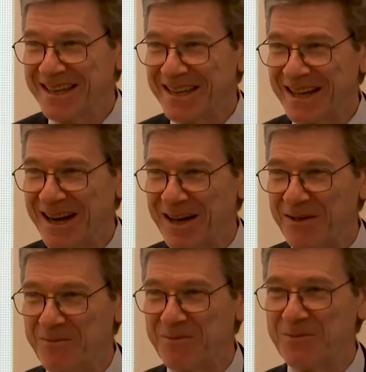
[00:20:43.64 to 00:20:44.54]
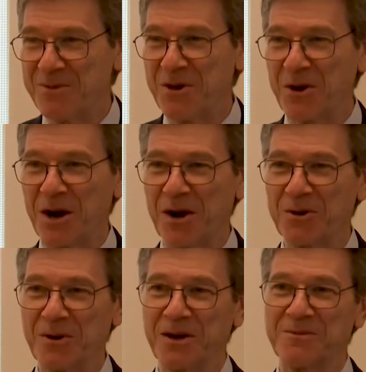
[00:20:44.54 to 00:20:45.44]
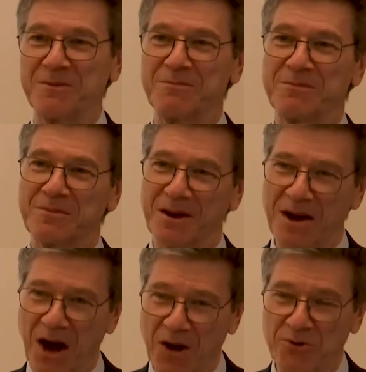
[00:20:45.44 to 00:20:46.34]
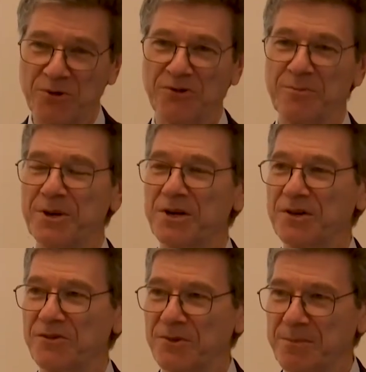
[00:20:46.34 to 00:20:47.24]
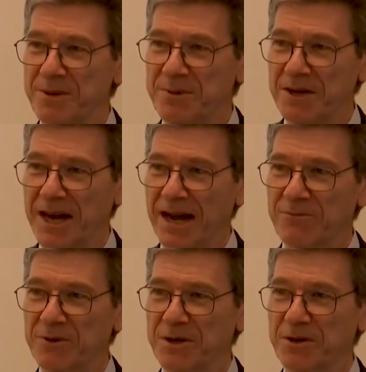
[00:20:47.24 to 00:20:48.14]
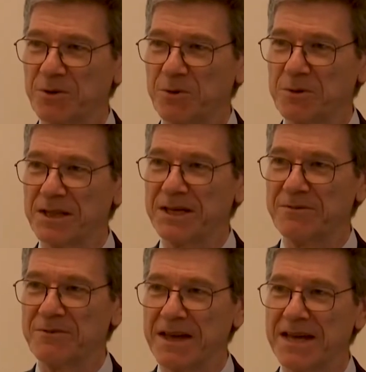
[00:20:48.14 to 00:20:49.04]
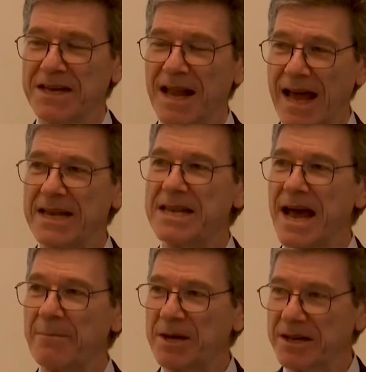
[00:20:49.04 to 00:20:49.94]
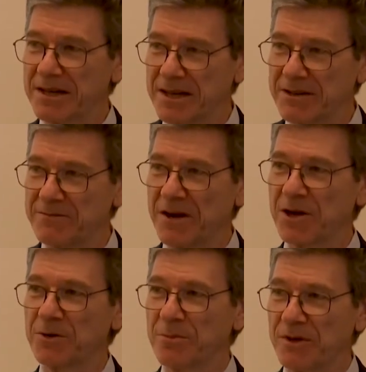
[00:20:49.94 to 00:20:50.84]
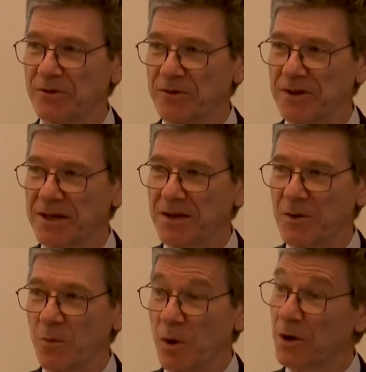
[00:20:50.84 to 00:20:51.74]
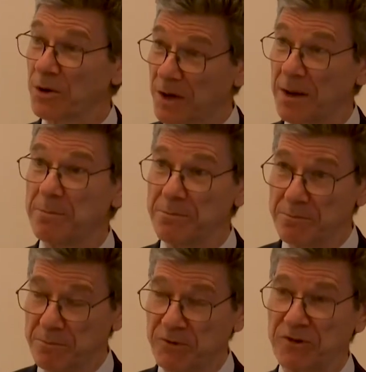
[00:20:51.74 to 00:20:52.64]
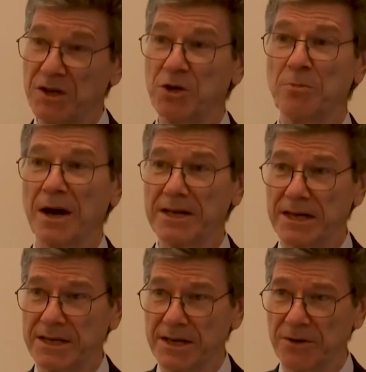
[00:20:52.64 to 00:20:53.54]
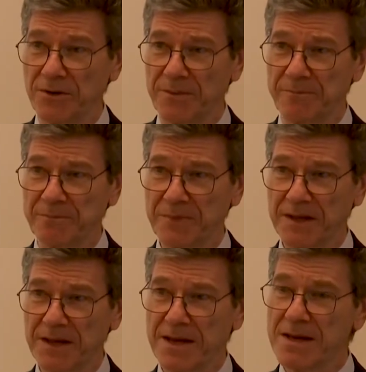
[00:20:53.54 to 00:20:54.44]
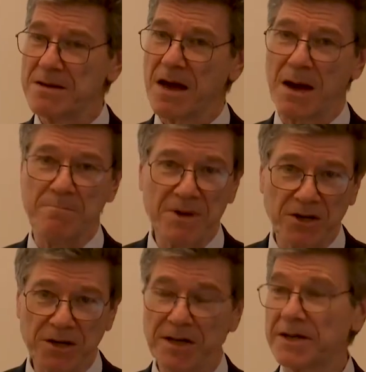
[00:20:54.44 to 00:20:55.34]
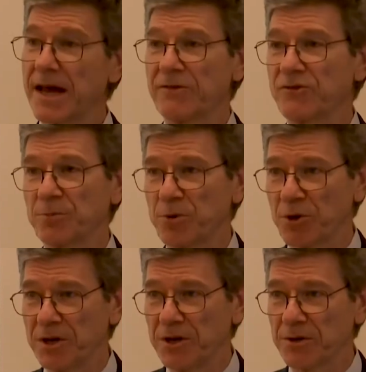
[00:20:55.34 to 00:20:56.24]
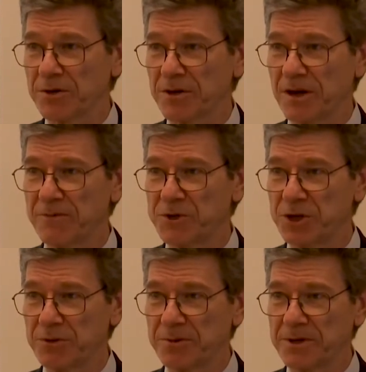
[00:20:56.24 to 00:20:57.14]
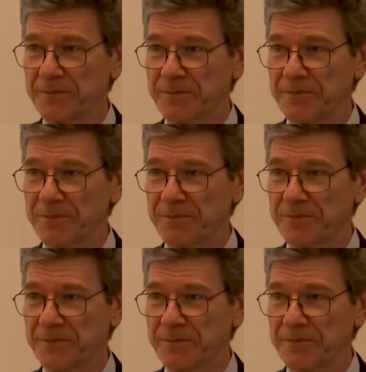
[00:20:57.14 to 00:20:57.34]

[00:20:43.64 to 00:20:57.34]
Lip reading: There are hundreds of millions of people in Africa who live in endemic environments where a mosquito bite can kill them. 1 million deaths per year of children.